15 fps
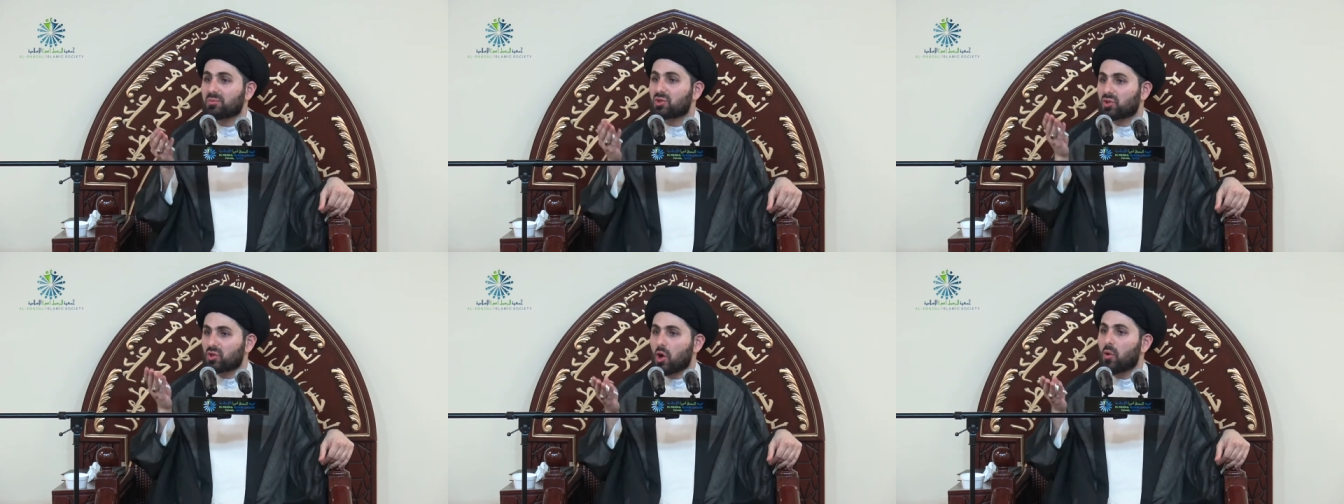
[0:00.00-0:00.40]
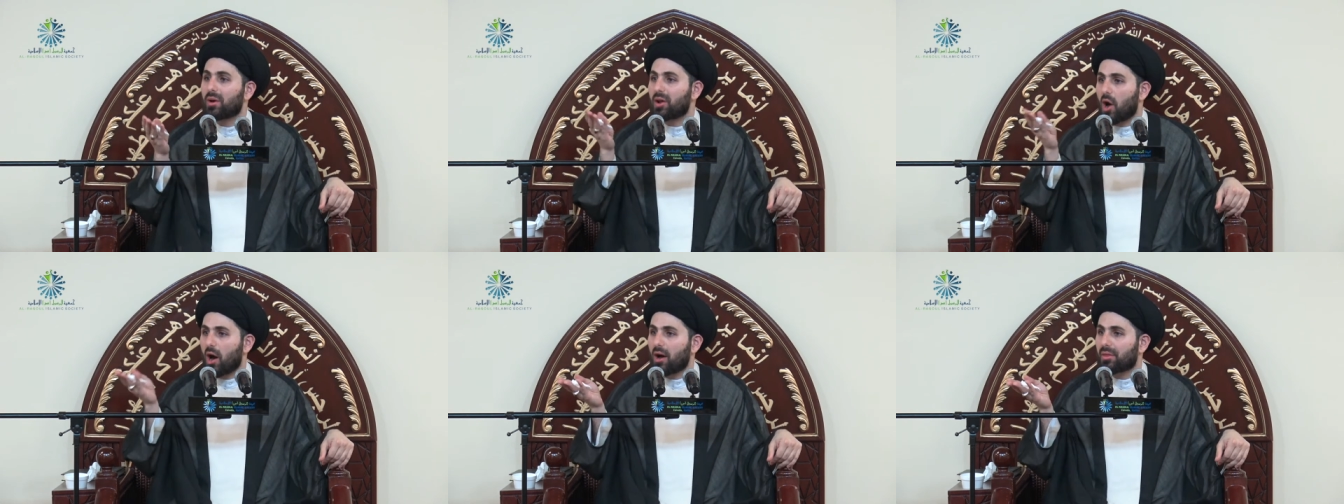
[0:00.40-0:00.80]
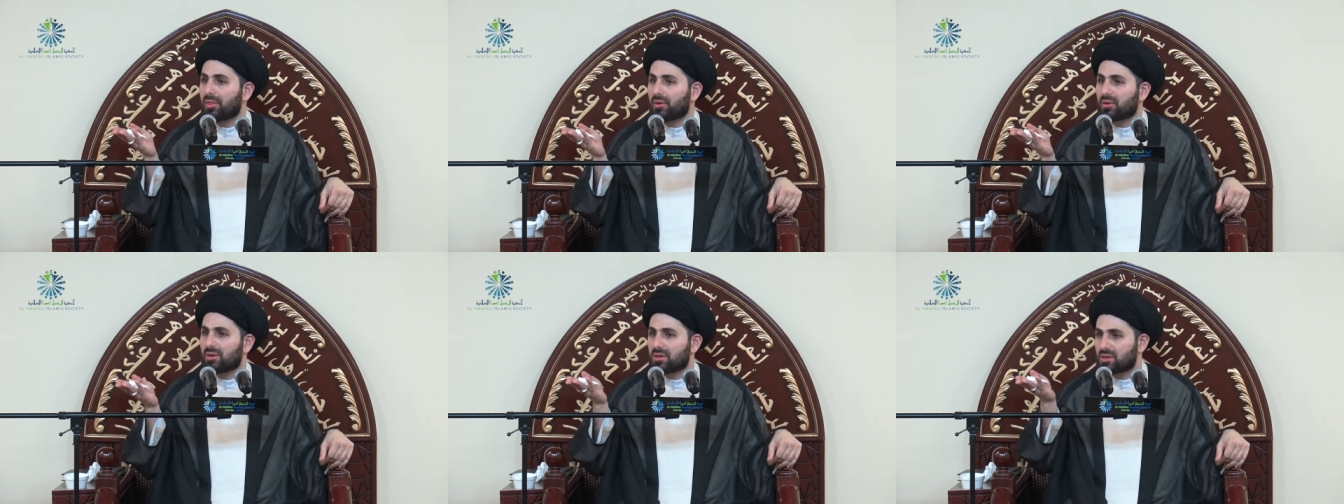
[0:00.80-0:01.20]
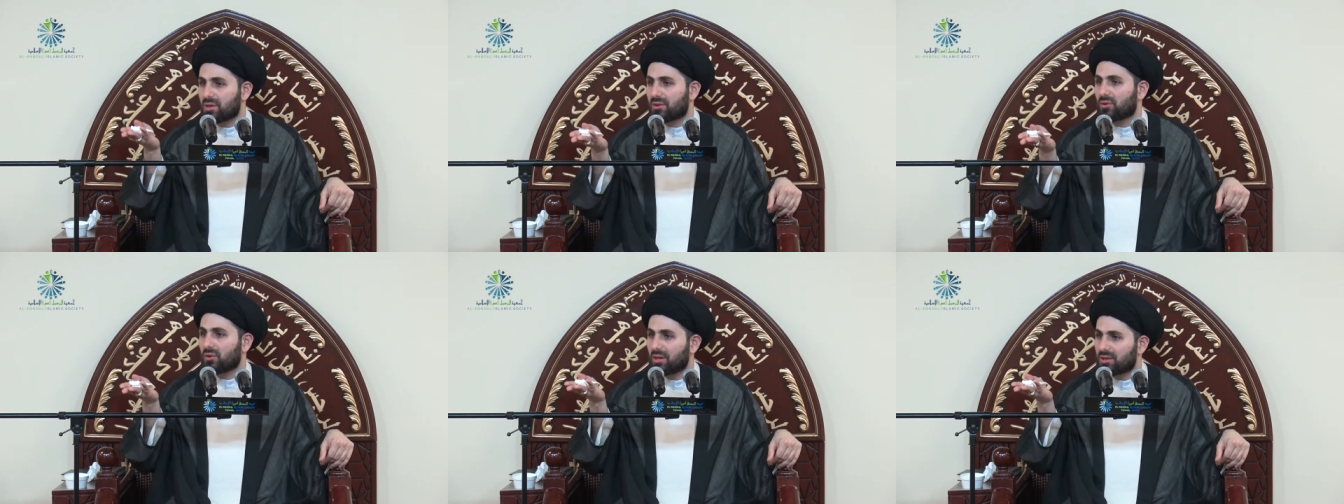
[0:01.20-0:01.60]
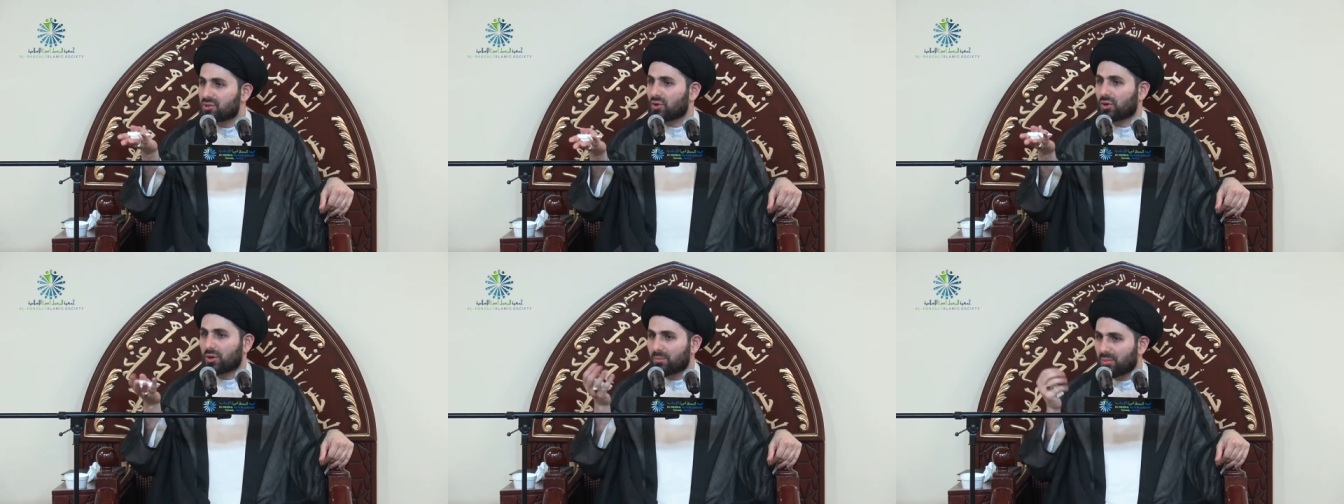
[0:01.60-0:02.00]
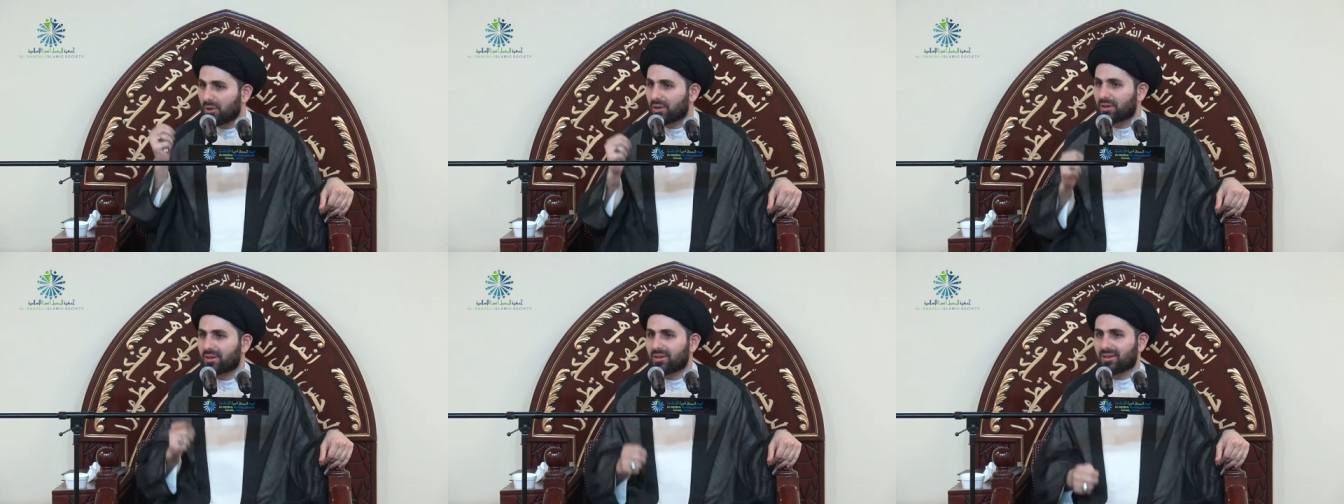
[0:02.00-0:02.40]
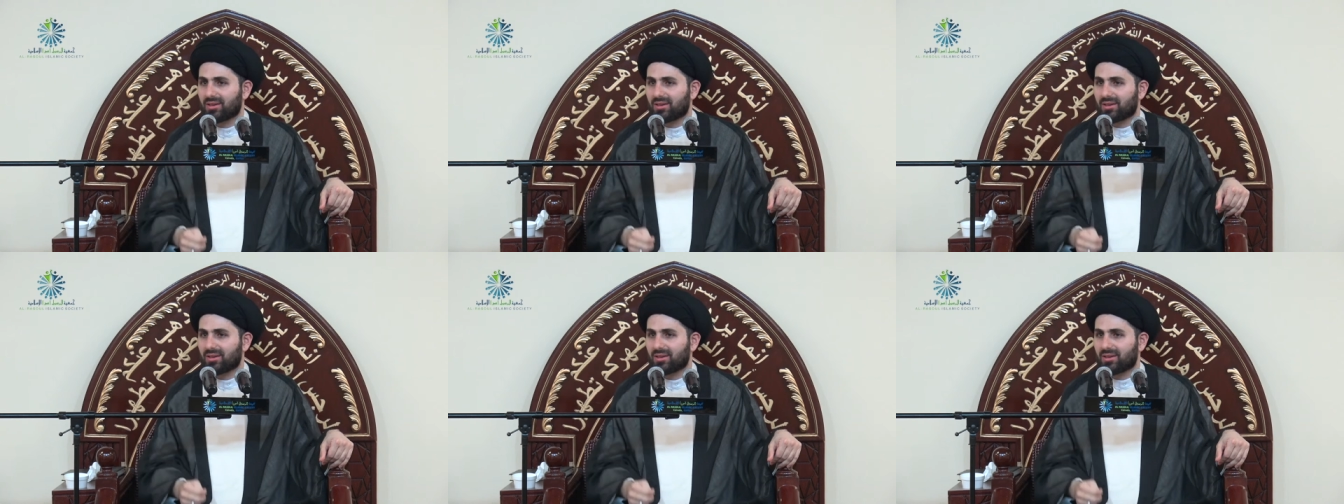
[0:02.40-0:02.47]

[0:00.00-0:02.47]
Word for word: to know an author is through his or her book.